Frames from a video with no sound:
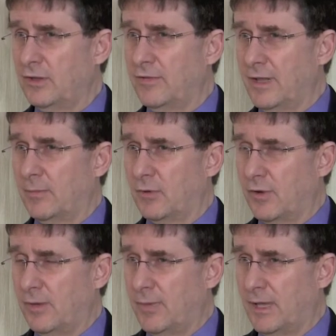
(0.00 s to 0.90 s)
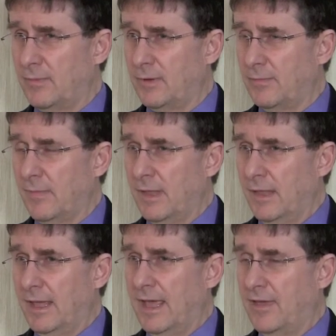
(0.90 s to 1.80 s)
develop the green paper,
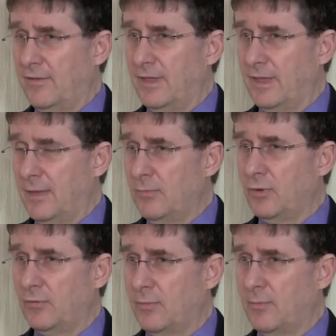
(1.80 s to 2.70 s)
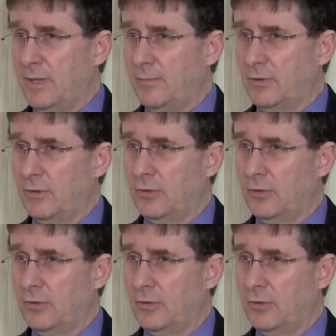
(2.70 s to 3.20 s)
having input from people